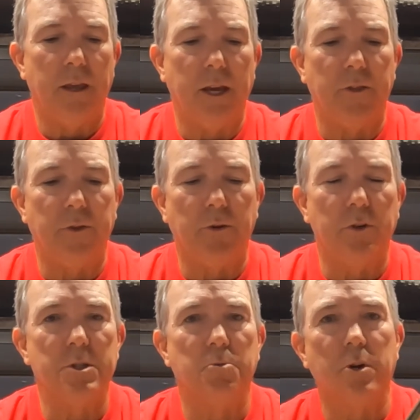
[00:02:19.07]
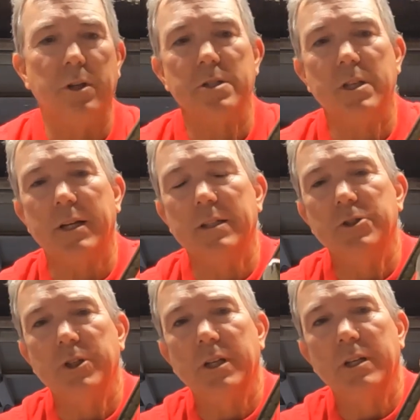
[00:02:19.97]
I can throw this and work this like a
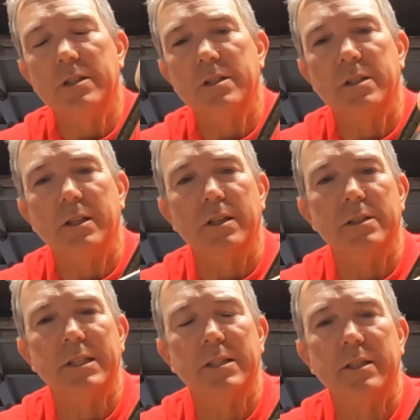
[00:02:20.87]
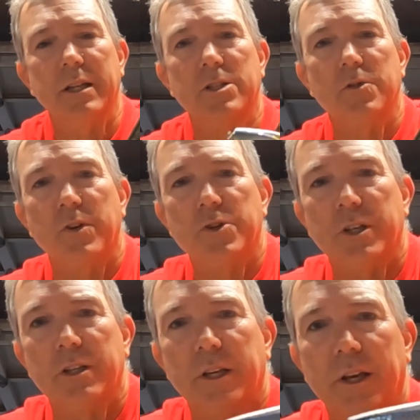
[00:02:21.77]
jig. This is a 6 cents
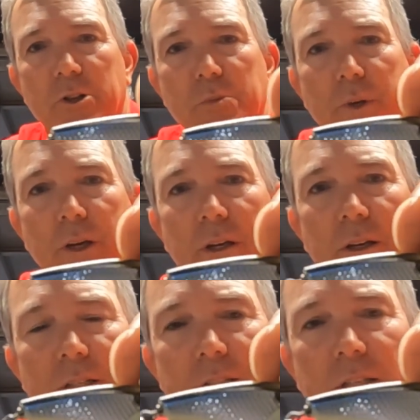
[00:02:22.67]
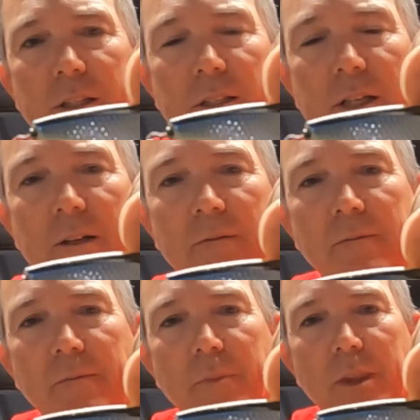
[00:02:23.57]
fishing tailspin. You see that there?
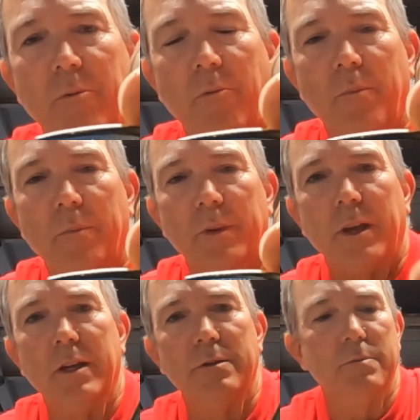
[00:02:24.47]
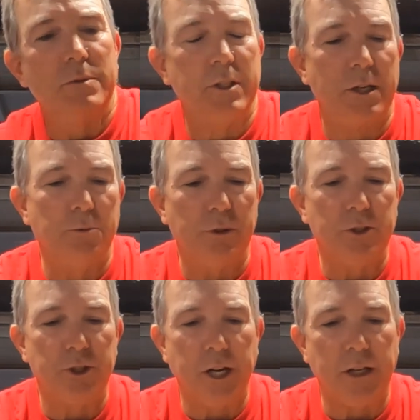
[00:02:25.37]
Again, sticking with the
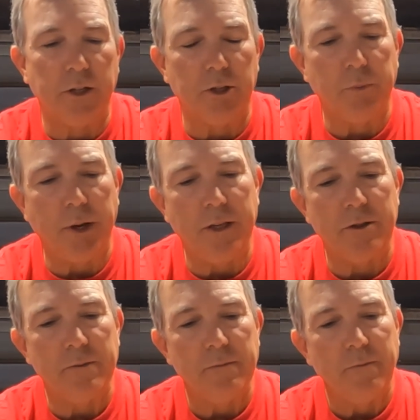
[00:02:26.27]
shad color baits.